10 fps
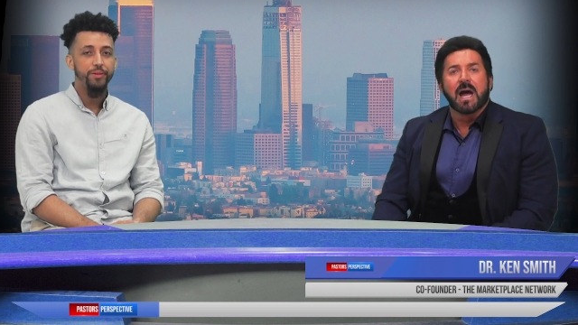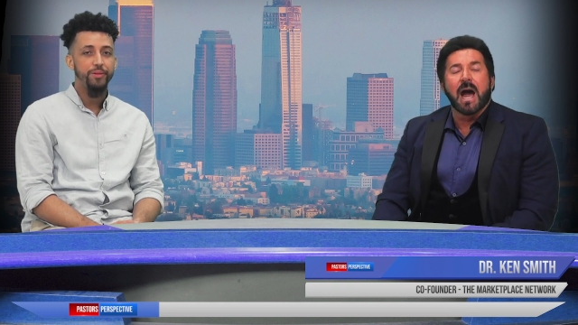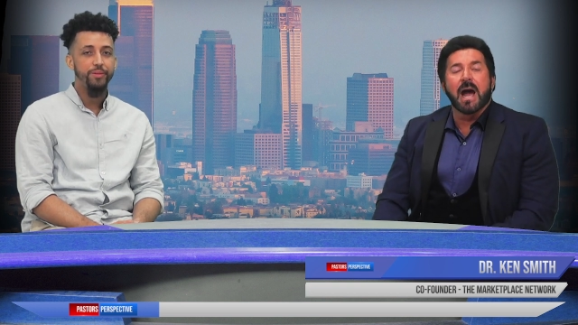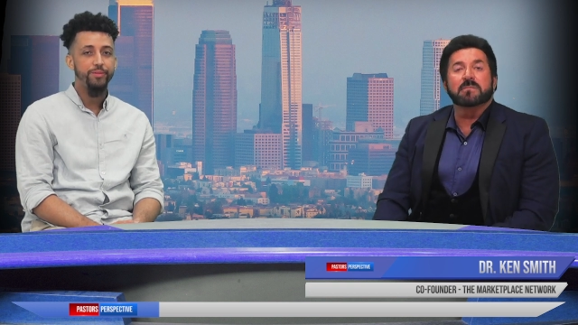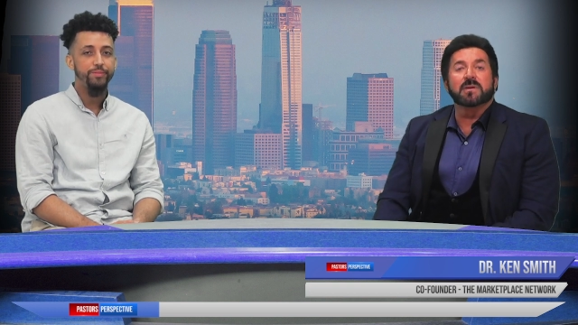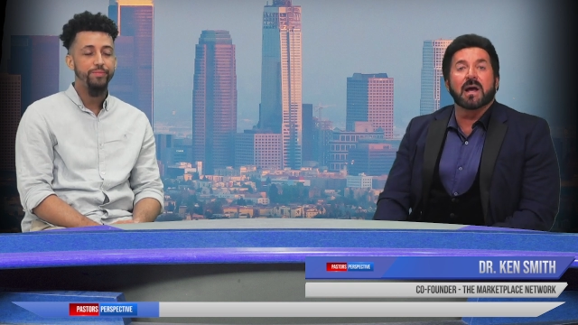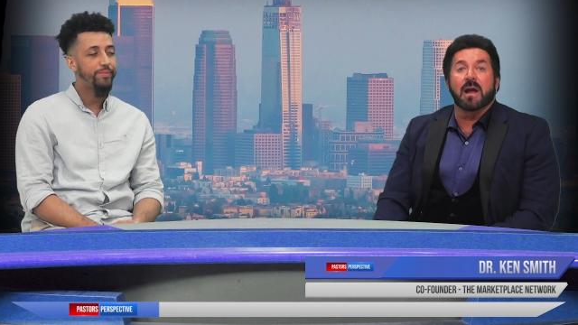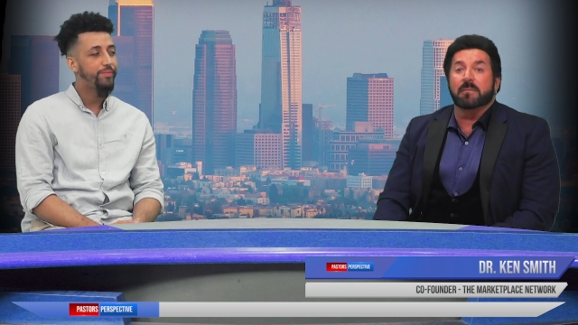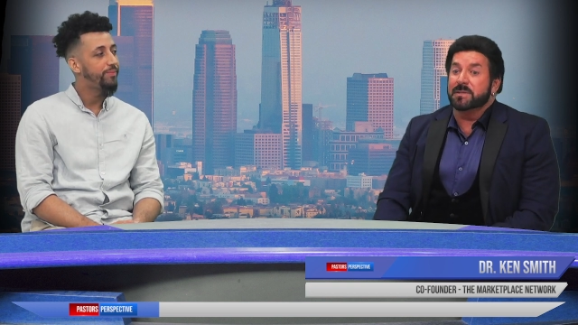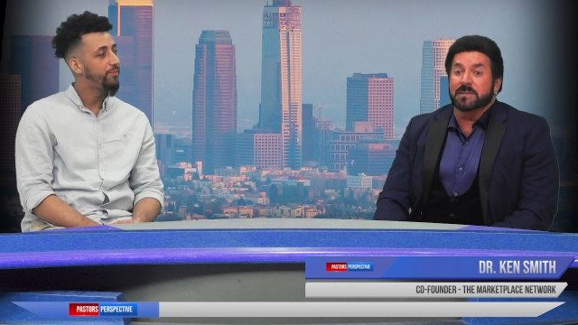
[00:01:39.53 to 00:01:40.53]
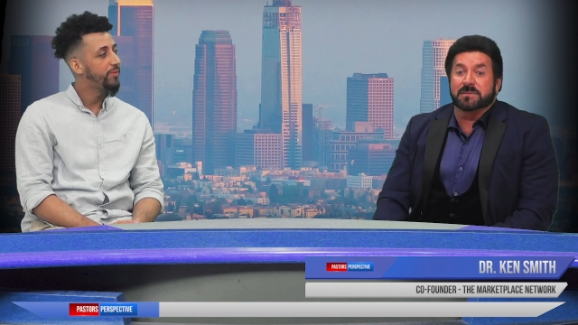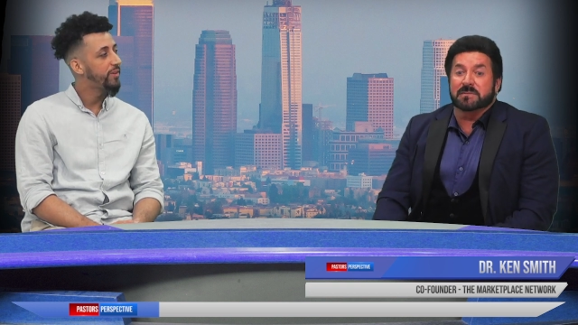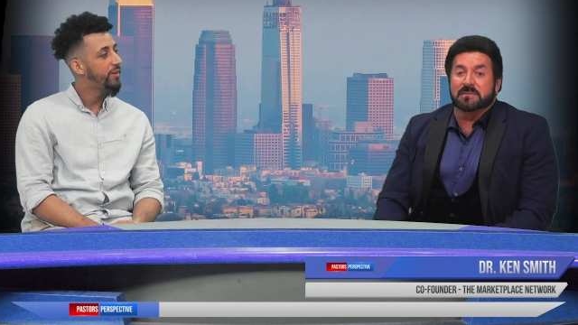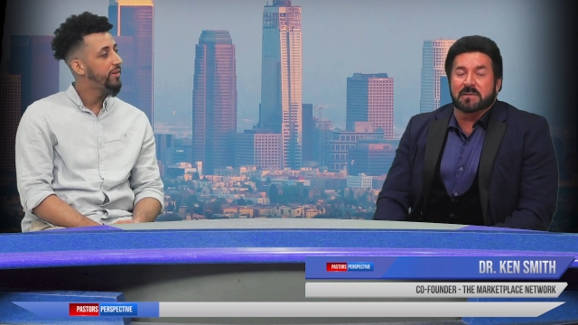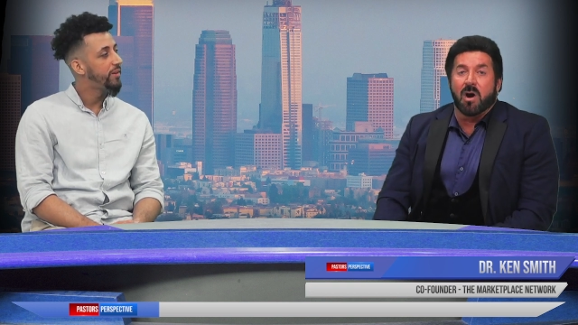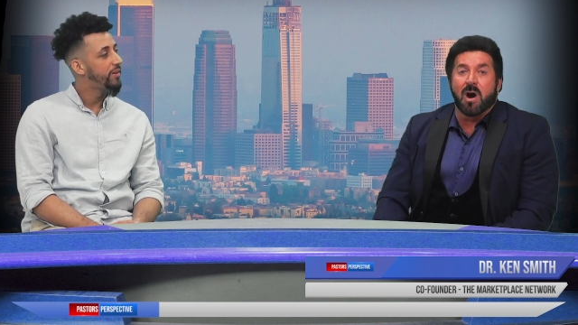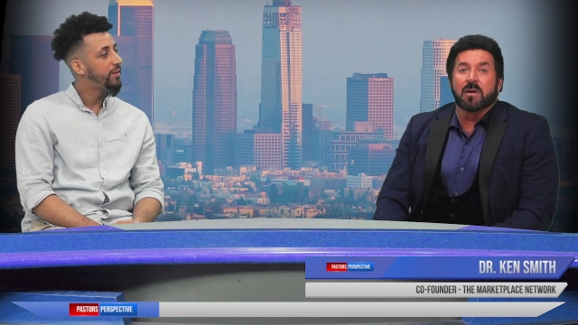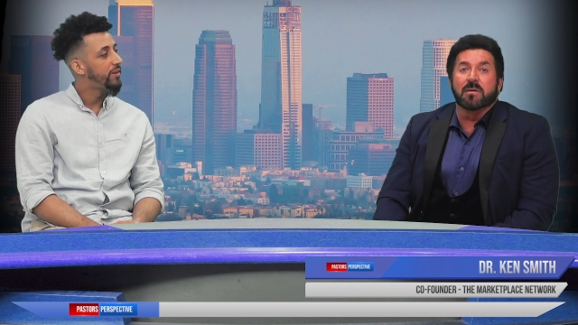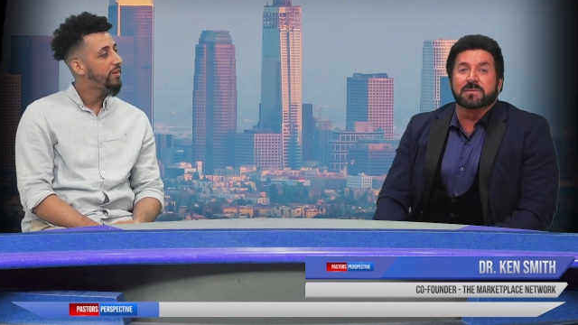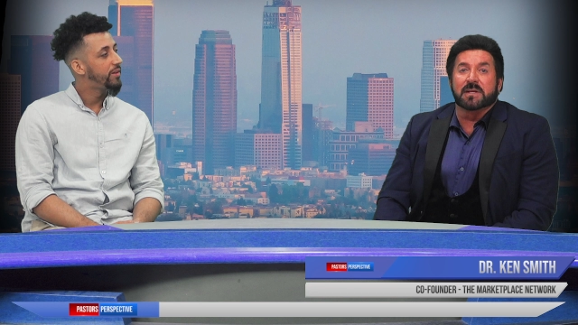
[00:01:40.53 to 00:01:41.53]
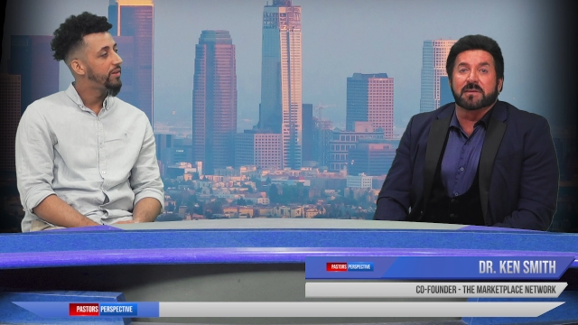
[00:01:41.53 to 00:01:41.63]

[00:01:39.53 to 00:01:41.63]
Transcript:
Speaker 1: I'm, I'm just honored that,